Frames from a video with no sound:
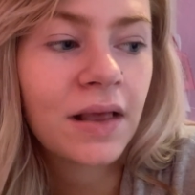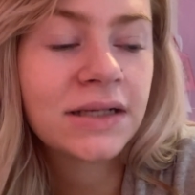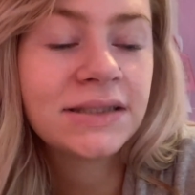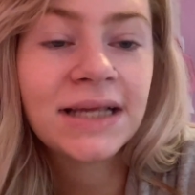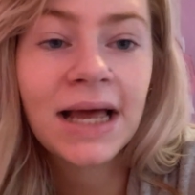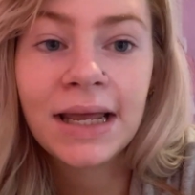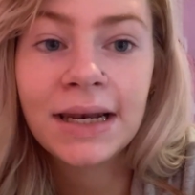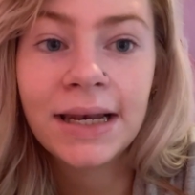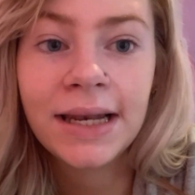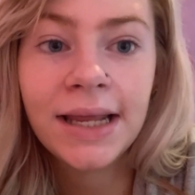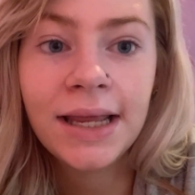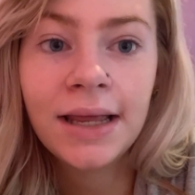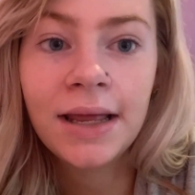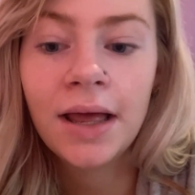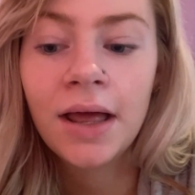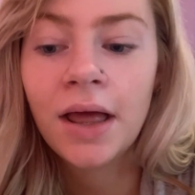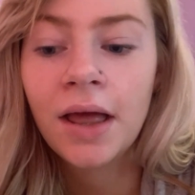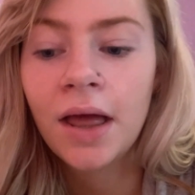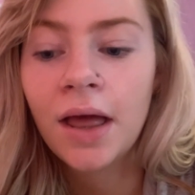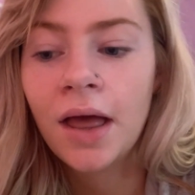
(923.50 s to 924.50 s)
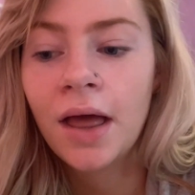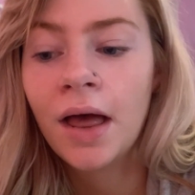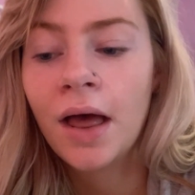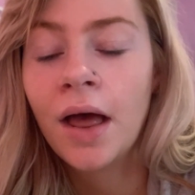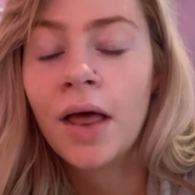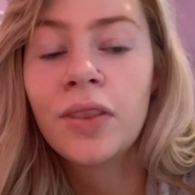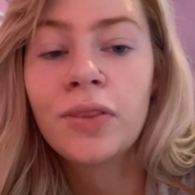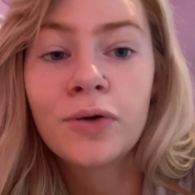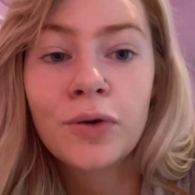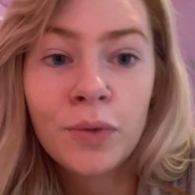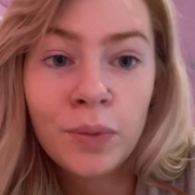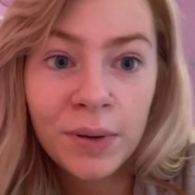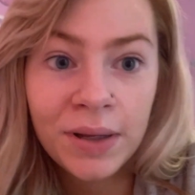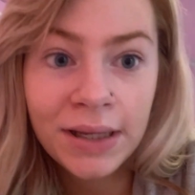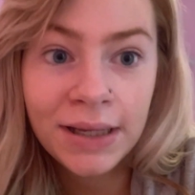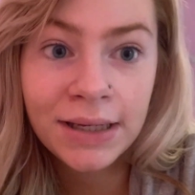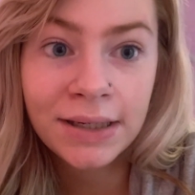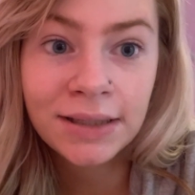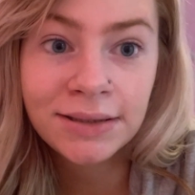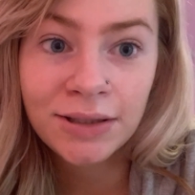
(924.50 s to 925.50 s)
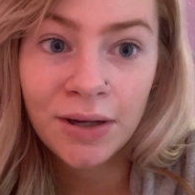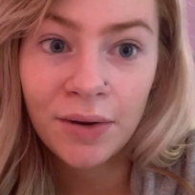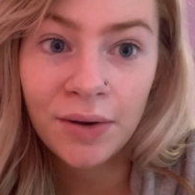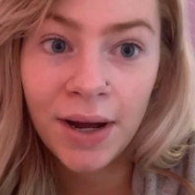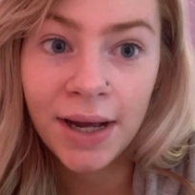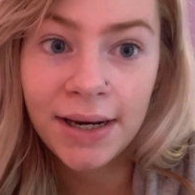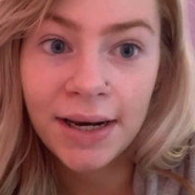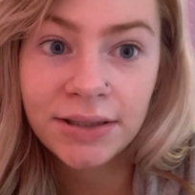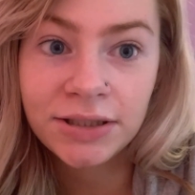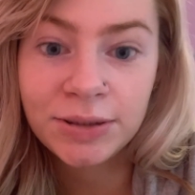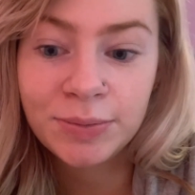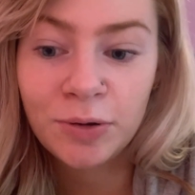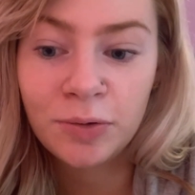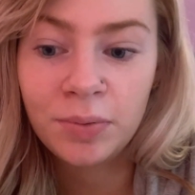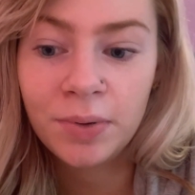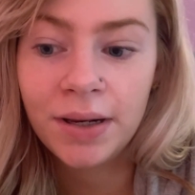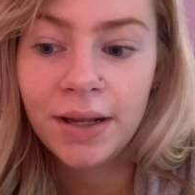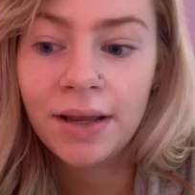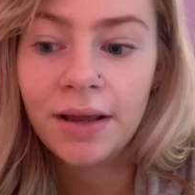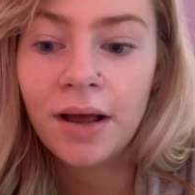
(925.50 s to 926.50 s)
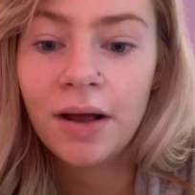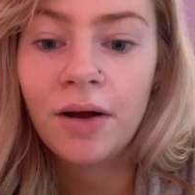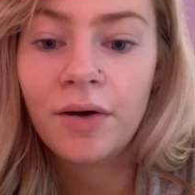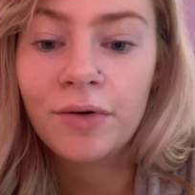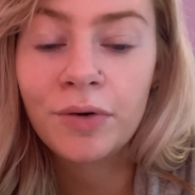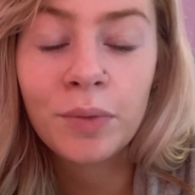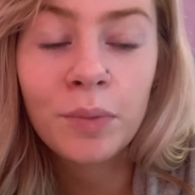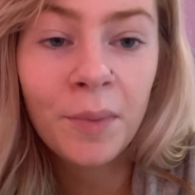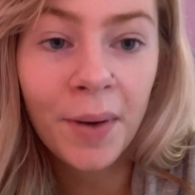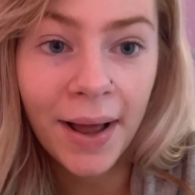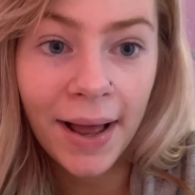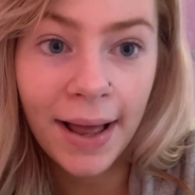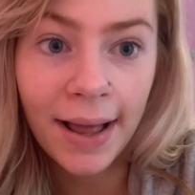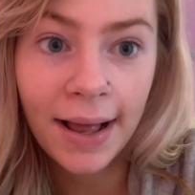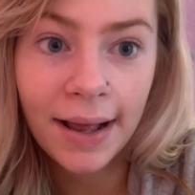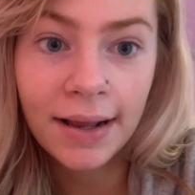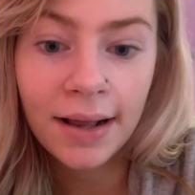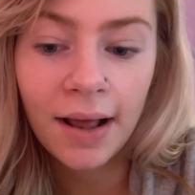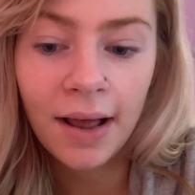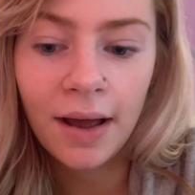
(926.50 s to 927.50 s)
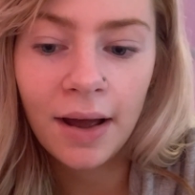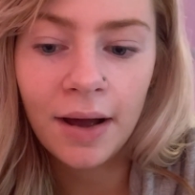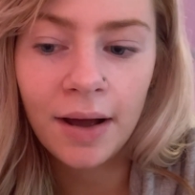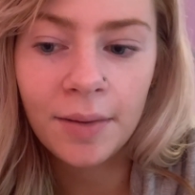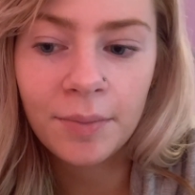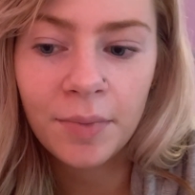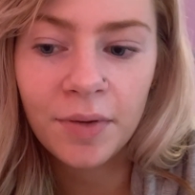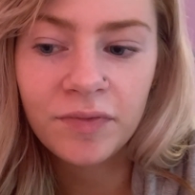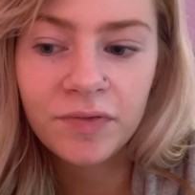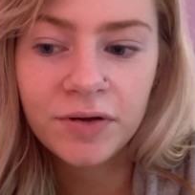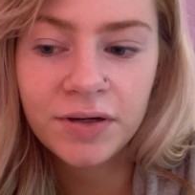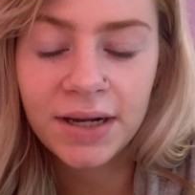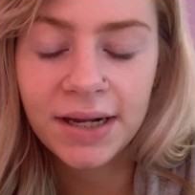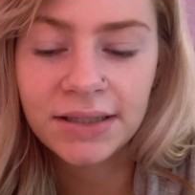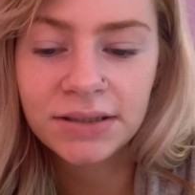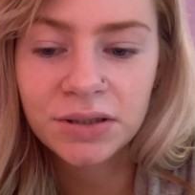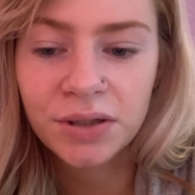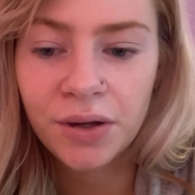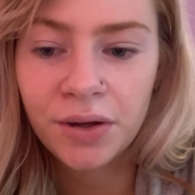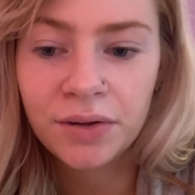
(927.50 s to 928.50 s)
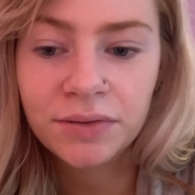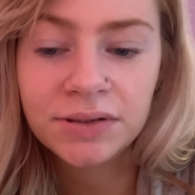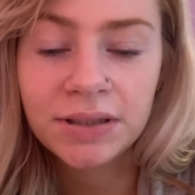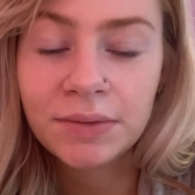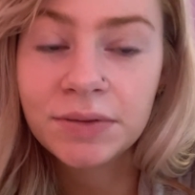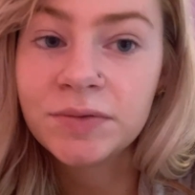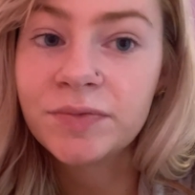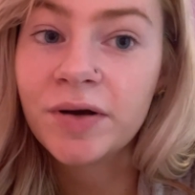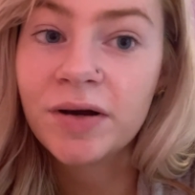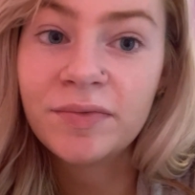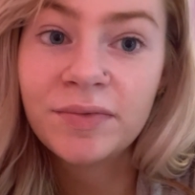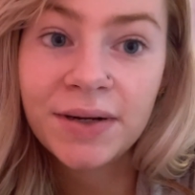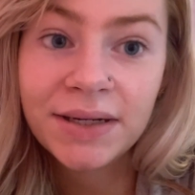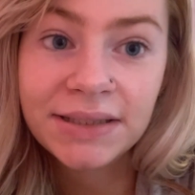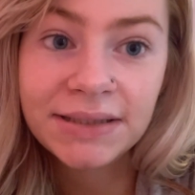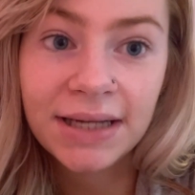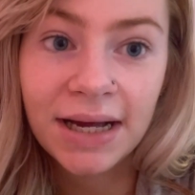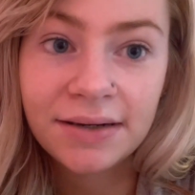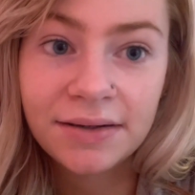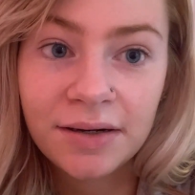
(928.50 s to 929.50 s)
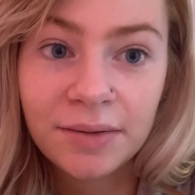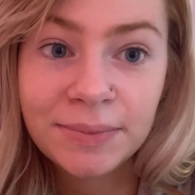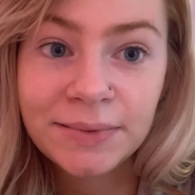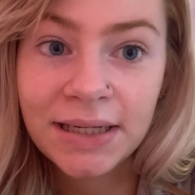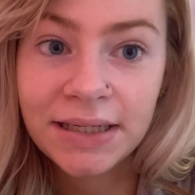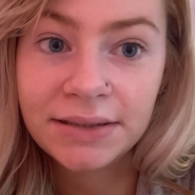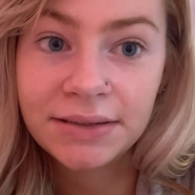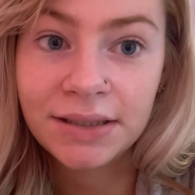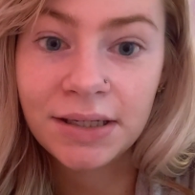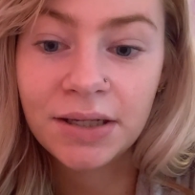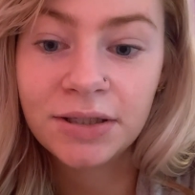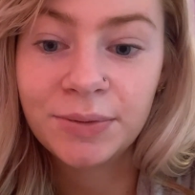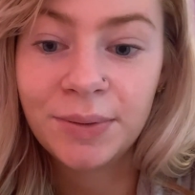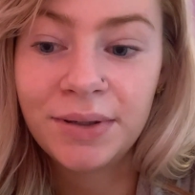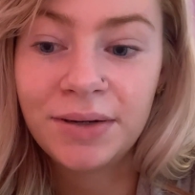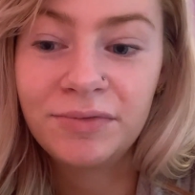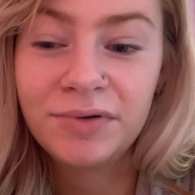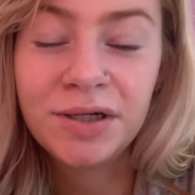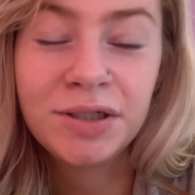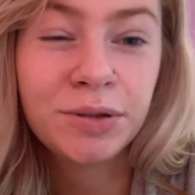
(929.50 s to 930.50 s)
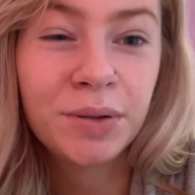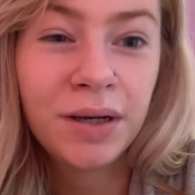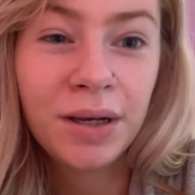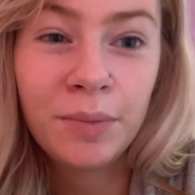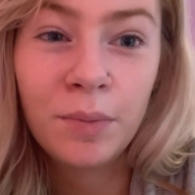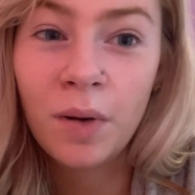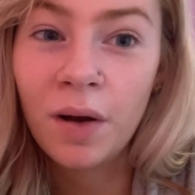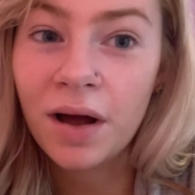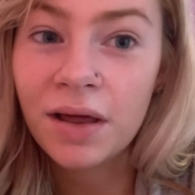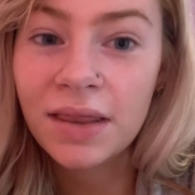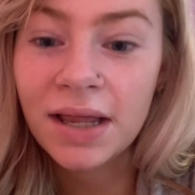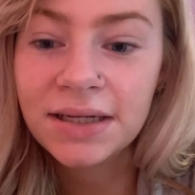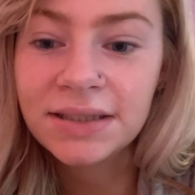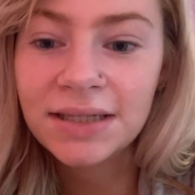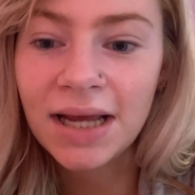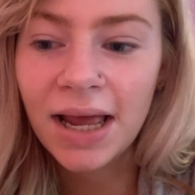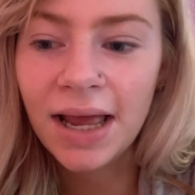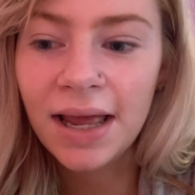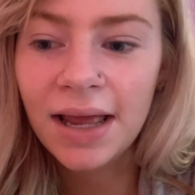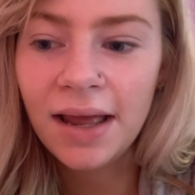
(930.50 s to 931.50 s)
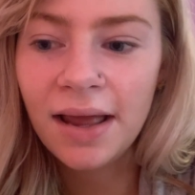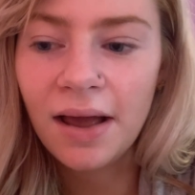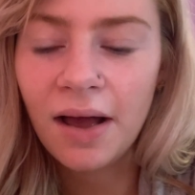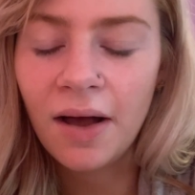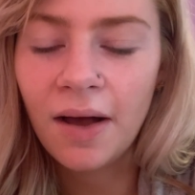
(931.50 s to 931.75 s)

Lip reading: Sadly, the Queen died, as you probably are aware, a few days ago, so that was very, very sad and upsetting, so I didn't really do any work that day.